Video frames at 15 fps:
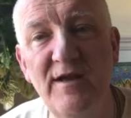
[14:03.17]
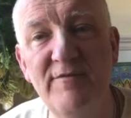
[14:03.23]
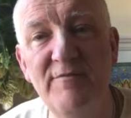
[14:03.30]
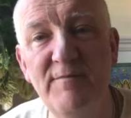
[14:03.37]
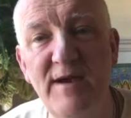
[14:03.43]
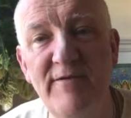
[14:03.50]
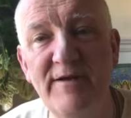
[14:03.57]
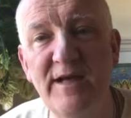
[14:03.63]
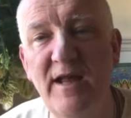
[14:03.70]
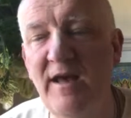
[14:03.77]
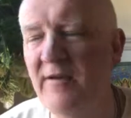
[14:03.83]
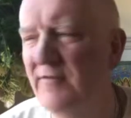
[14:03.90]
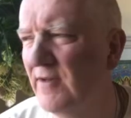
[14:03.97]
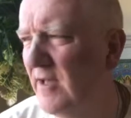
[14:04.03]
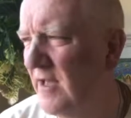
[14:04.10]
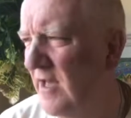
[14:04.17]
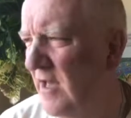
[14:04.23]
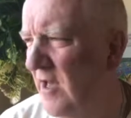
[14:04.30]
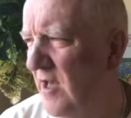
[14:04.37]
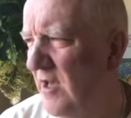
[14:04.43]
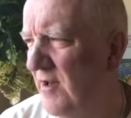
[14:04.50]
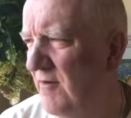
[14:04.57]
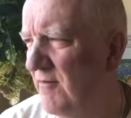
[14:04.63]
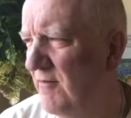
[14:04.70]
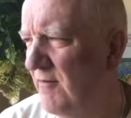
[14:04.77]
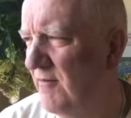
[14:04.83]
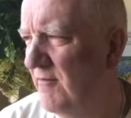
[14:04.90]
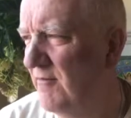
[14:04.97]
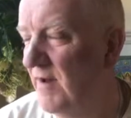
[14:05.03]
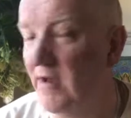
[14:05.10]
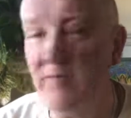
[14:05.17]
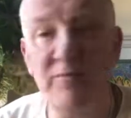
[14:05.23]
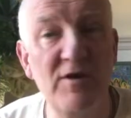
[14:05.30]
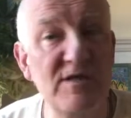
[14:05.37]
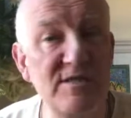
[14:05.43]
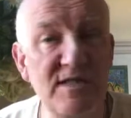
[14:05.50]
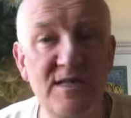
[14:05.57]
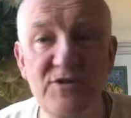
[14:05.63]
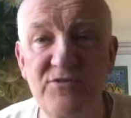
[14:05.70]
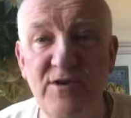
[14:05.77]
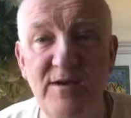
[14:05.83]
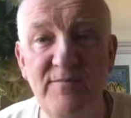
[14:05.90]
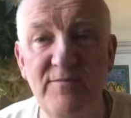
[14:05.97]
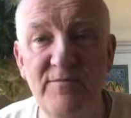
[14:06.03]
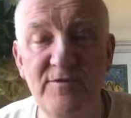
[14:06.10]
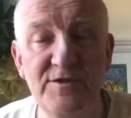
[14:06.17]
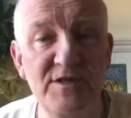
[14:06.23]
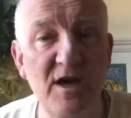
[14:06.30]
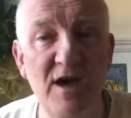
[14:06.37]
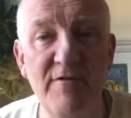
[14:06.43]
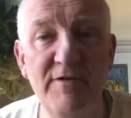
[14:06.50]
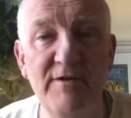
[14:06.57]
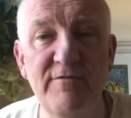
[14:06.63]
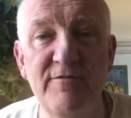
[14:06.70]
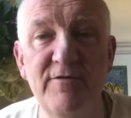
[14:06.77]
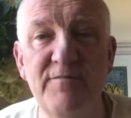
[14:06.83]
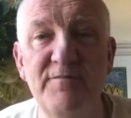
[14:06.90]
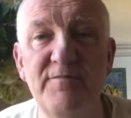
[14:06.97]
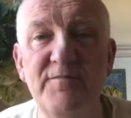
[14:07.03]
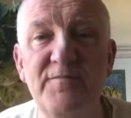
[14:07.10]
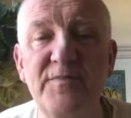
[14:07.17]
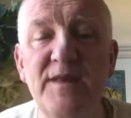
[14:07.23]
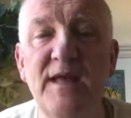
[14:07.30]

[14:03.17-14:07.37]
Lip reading: life, married life, vanaprastha ashram, retiring from